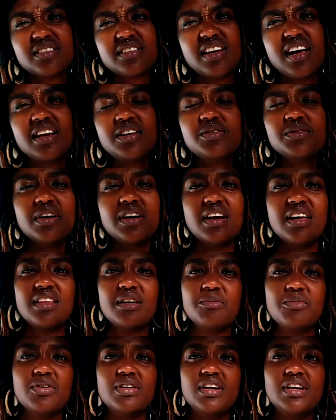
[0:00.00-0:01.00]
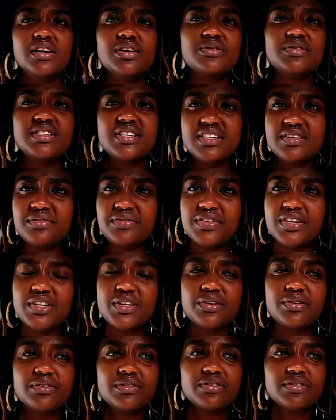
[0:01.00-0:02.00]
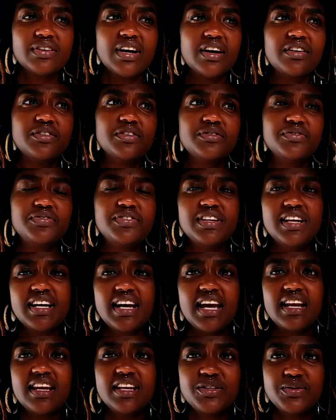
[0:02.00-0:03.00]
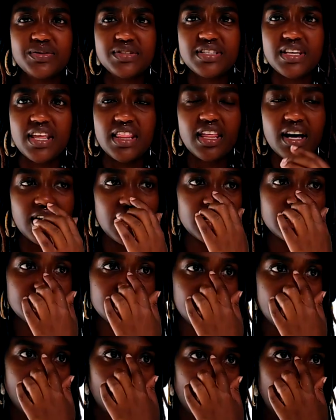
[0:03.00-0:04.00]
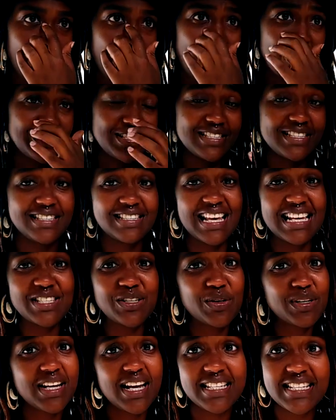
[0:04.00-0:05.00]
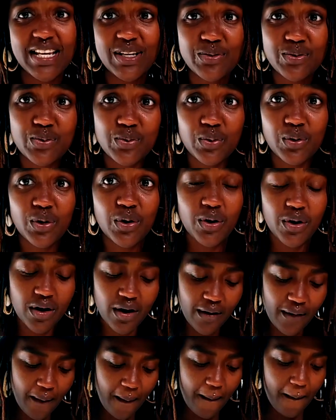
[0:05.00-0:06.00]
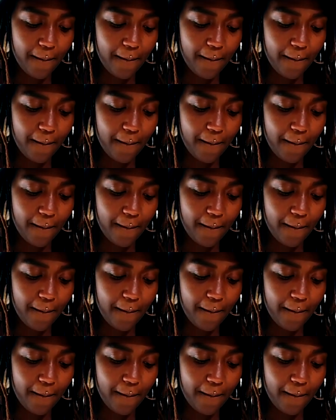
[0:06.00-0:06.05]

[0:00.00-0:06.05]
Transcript: I'll do another morning routine video. I don't feel like I need to say that because that's gonna take so long.